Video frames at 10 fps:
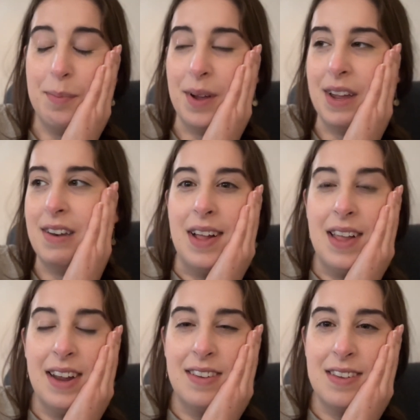but I
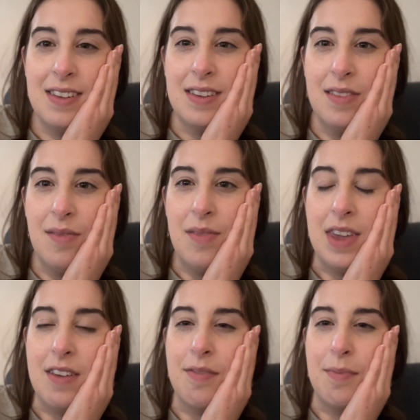like to
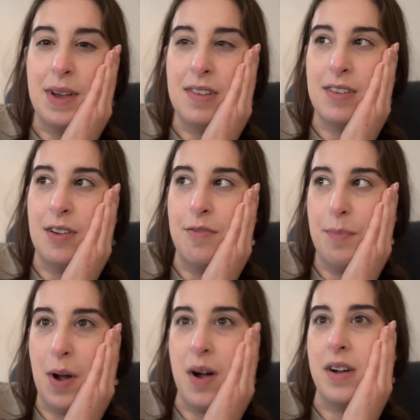give myself
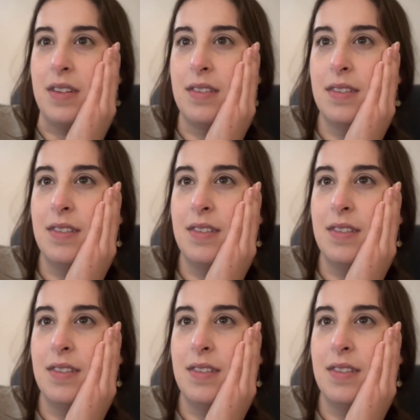pause